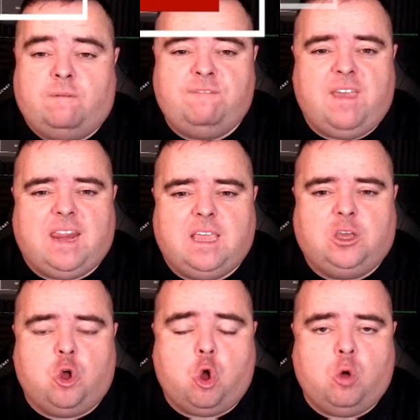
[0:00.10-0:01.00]
very
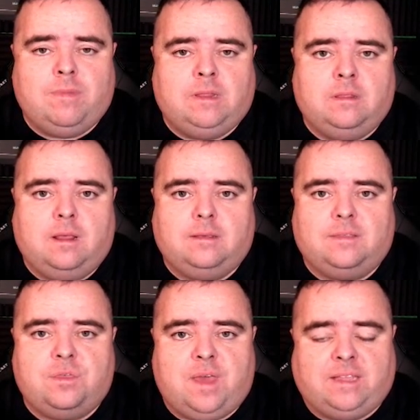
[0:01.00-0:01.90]
common
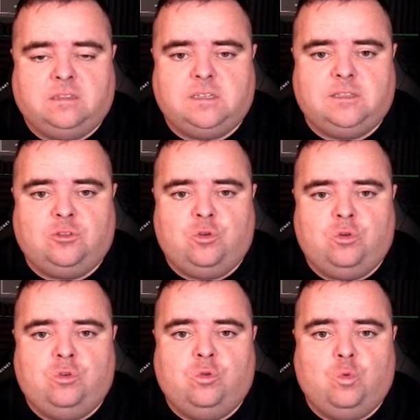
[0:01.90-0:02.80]
thing to
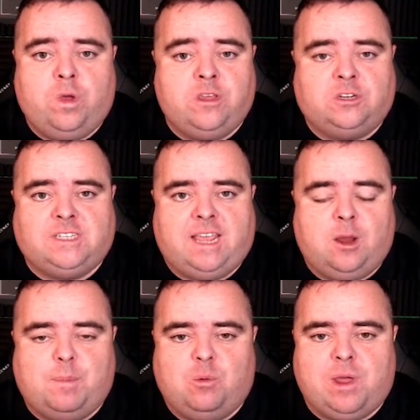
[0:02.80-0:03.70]
do when you're setting
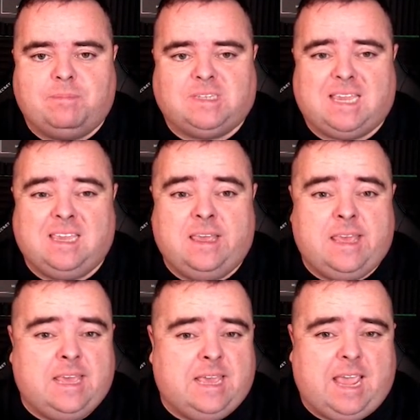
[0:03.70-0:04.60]
up a website
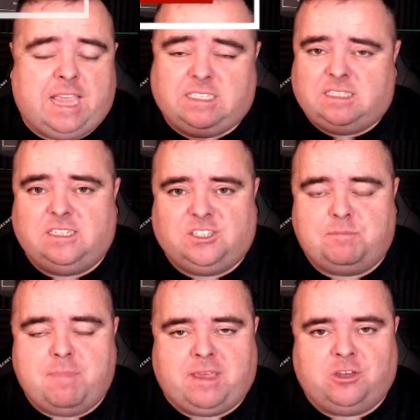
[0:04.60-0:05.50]
is to
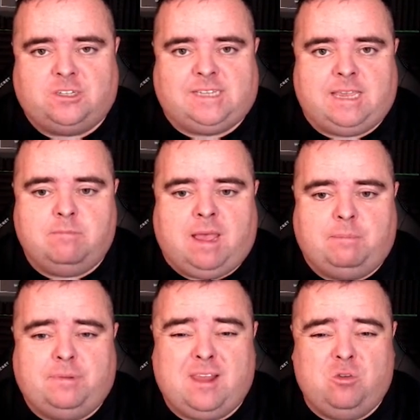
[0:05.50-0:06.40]
submit your
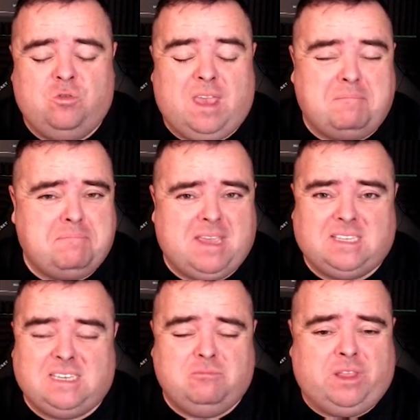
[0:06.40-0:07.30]
sitemap. Now, it may
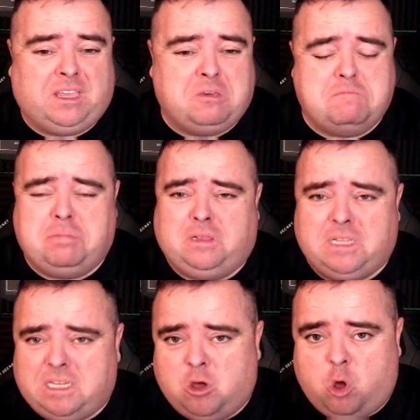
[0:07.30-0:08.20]
seem like
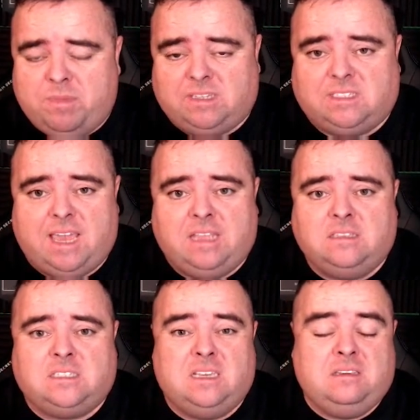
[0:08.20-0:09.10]
complete common
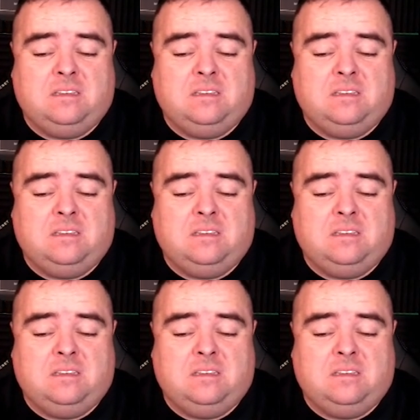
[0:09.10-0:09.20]
sense,